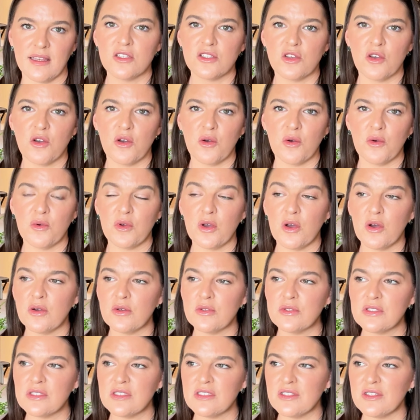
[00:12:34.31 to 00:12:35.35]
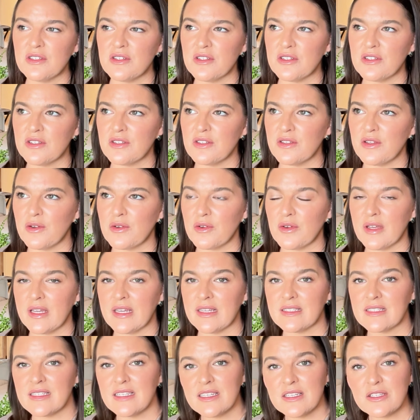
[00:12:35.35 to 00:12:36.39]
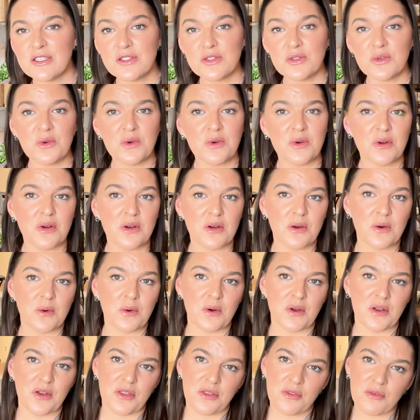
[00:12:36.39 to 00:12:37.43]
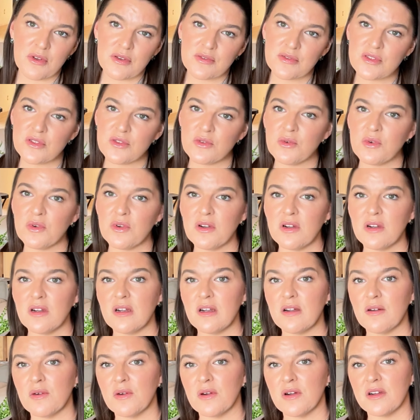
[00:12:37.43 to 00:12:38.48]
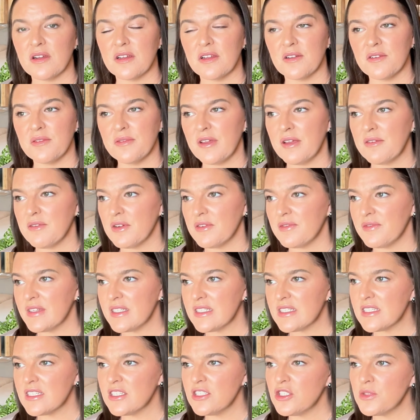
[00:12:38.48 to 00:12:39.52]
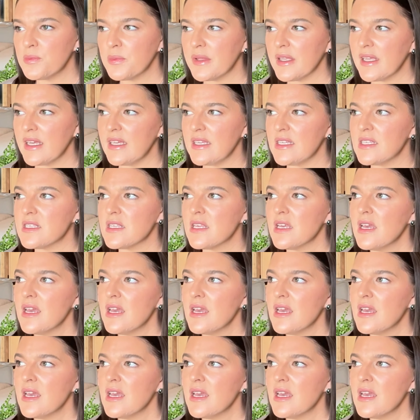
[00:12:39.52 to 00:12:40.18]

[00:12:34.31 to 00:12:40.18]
So go to your local antique store or a thrift store or your favorite vintage place